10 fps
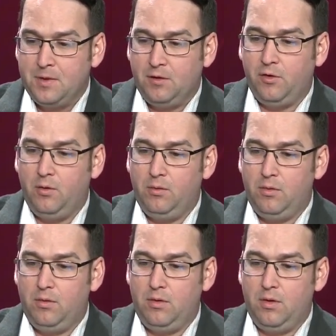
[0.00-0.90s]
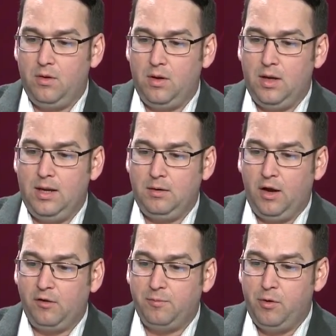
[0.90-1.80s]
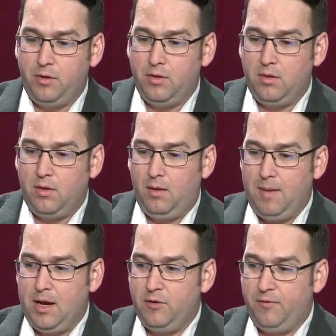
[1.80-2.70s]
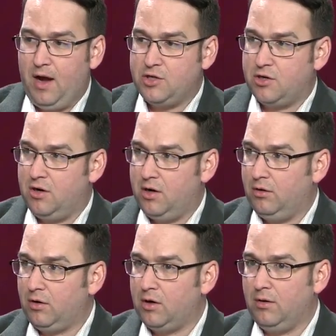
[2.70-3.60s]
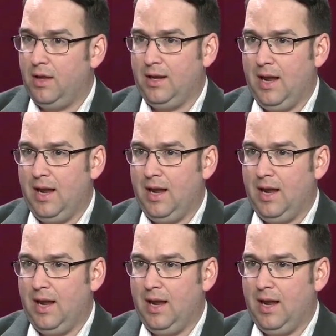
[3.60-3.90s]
So it does put a manufacturer on alert, like,